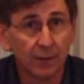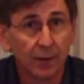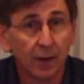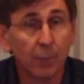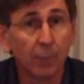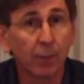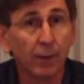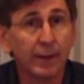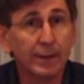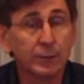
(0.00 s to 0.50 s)

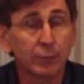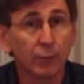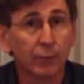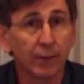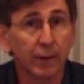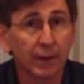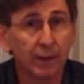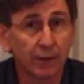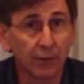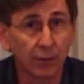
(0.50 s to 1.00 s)
a place where
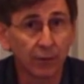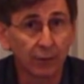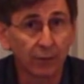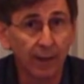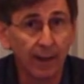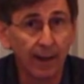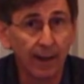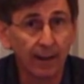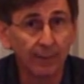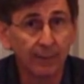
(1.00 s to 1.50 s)
they can
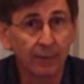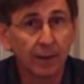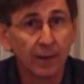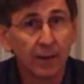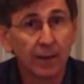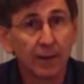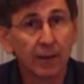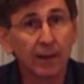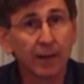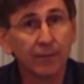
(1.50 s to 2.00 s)
thrive, and
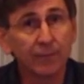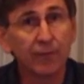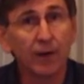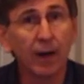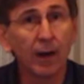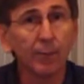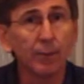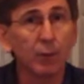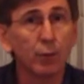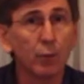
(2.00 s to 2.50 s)
an
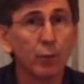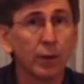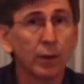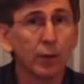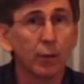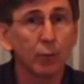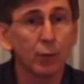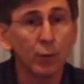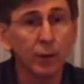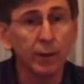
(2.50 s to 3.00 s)
environment
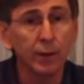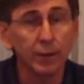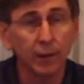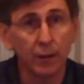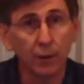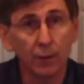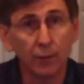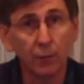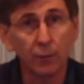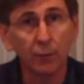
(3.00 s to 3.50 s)
where we
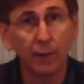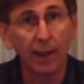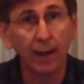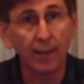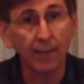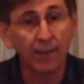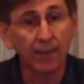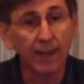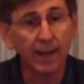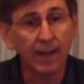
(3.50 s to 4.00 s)
know
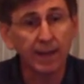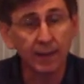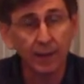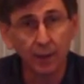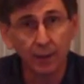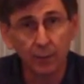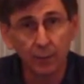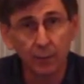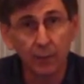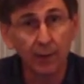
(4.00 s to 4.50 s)
and they
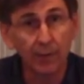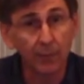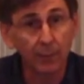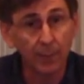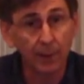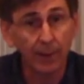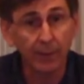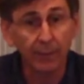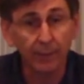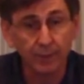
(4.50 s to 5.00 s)
know and the
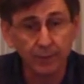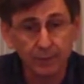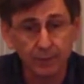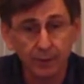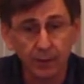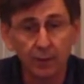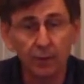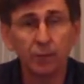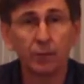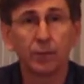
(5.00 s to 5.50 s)
parents
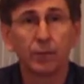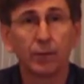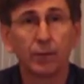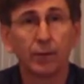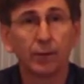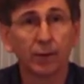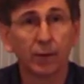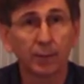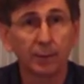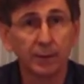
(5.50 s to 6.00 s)
know that
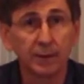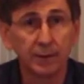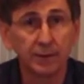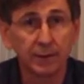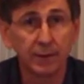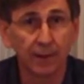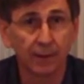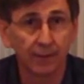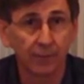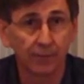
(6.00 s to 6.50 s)
they're going to be
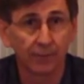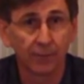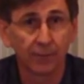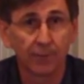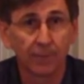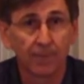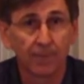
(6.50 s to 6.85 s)
safe.